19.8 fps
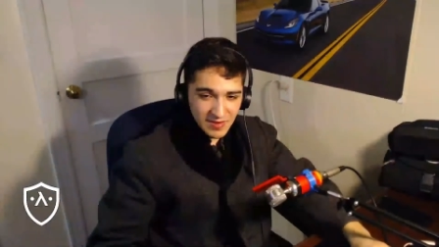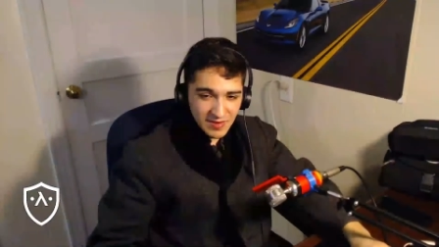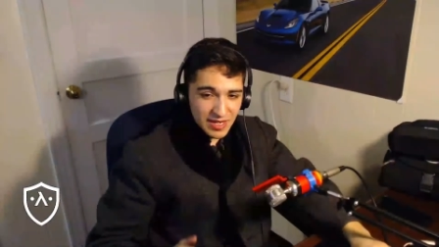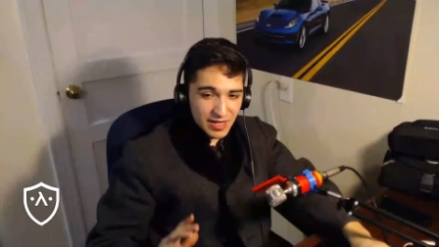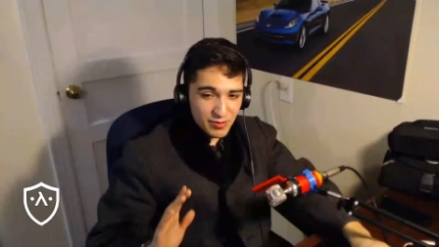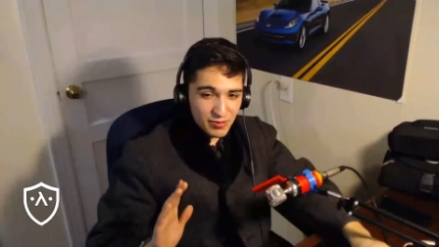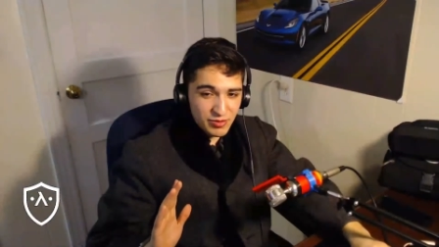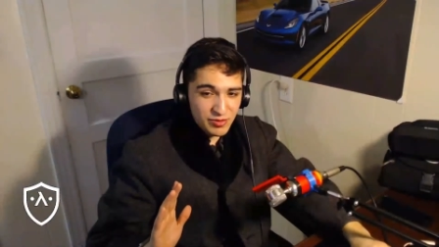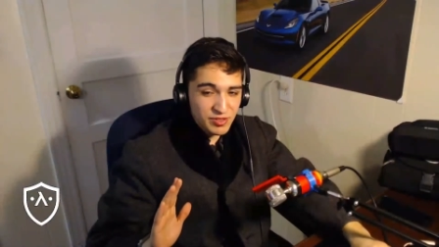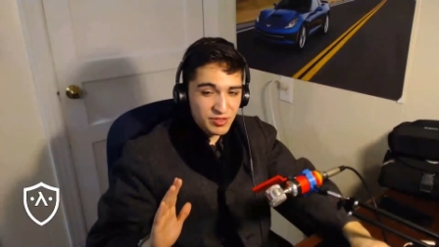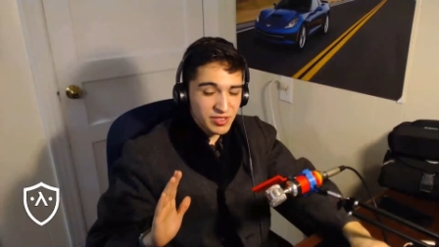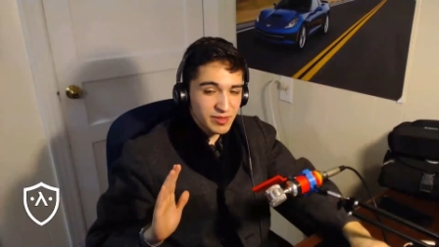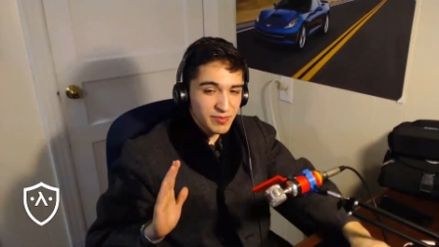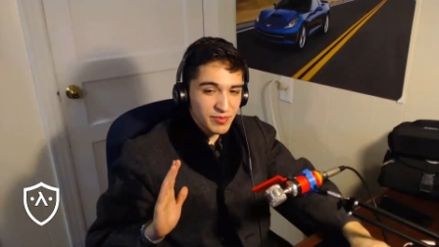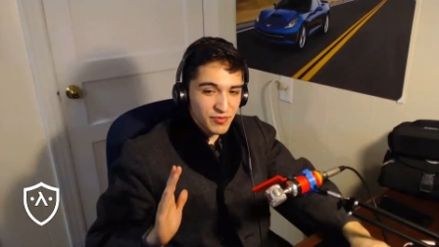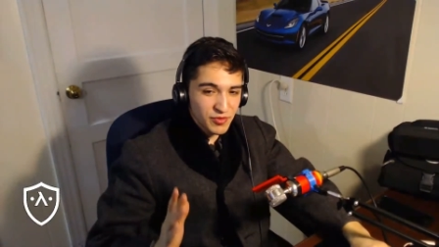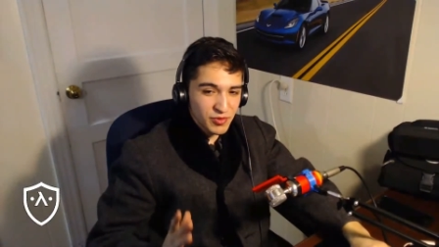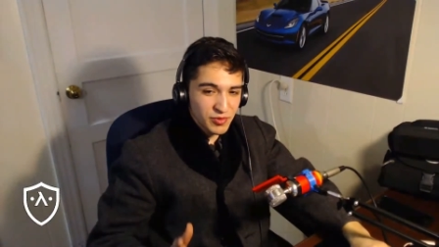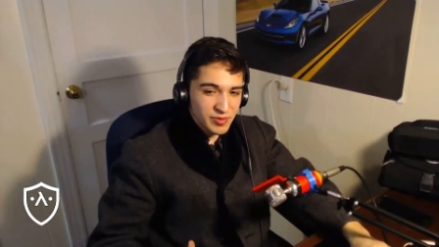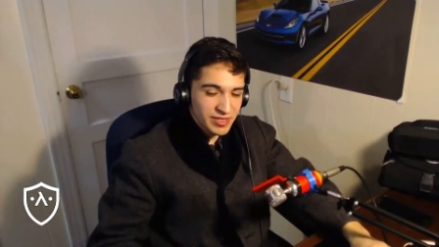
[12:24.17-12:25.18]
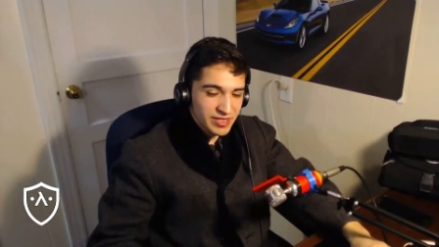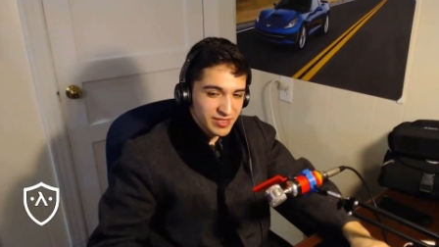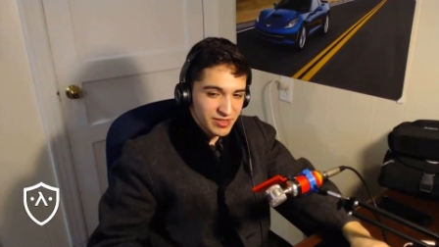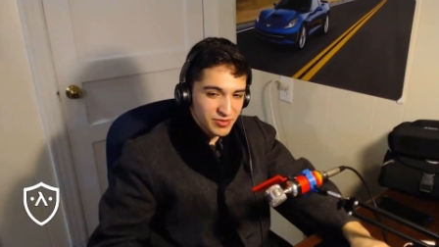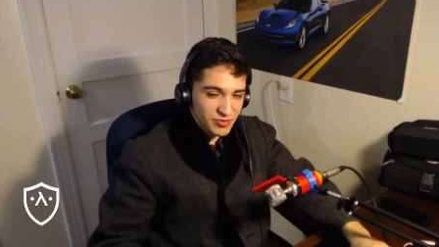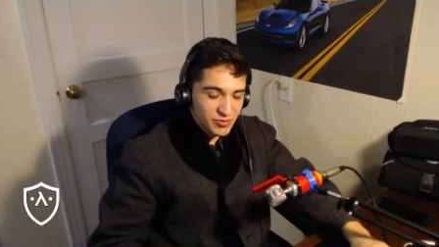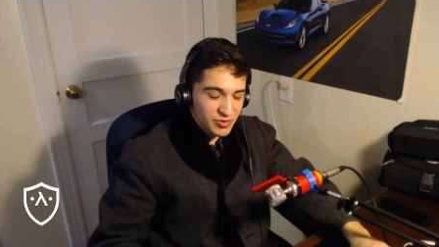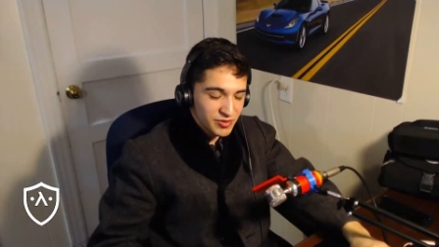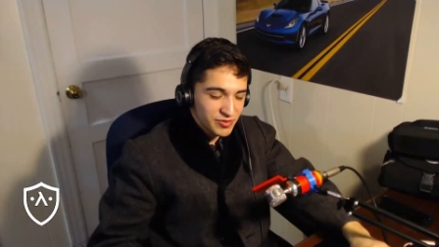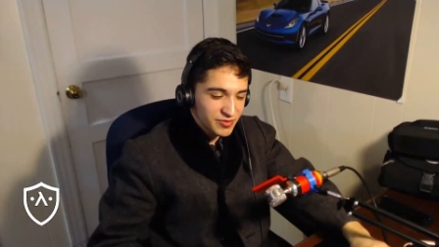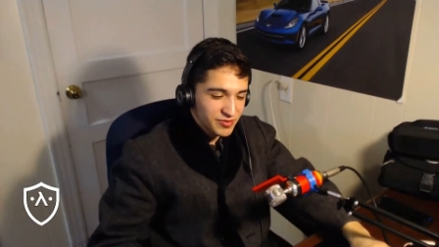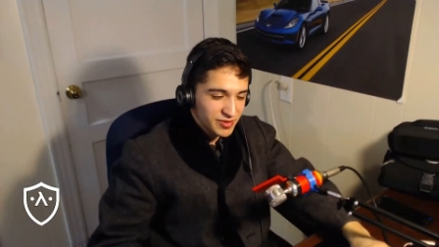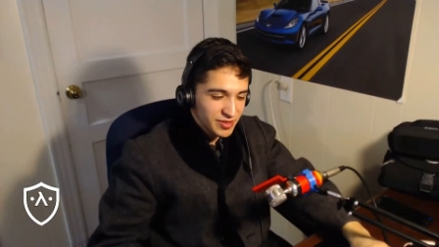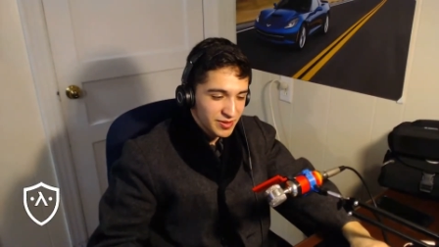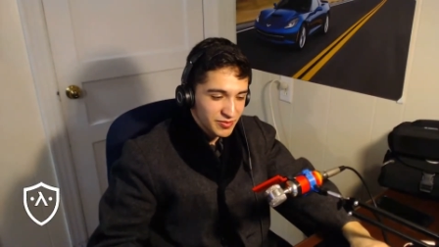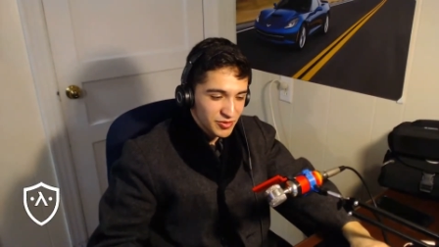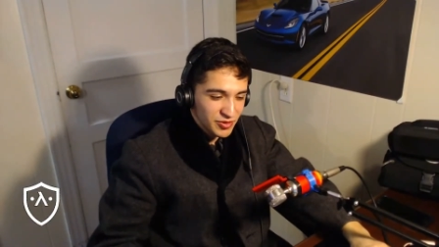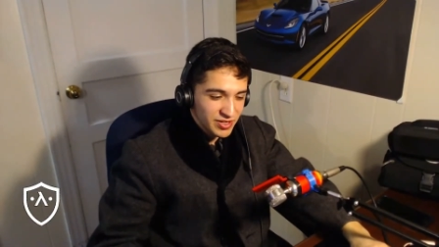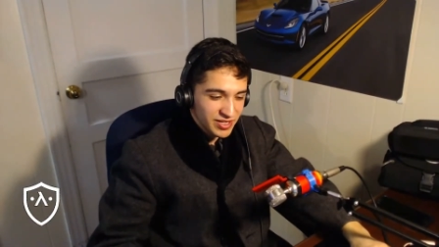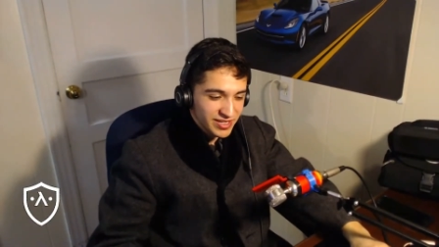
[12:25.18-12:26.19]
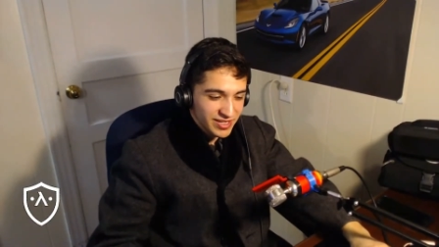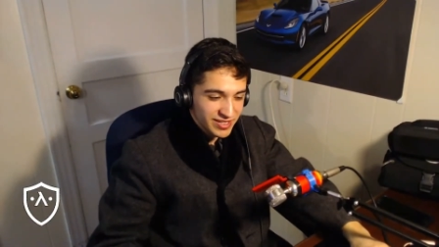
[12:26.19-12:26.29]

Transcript: I will say before we get into number 1, I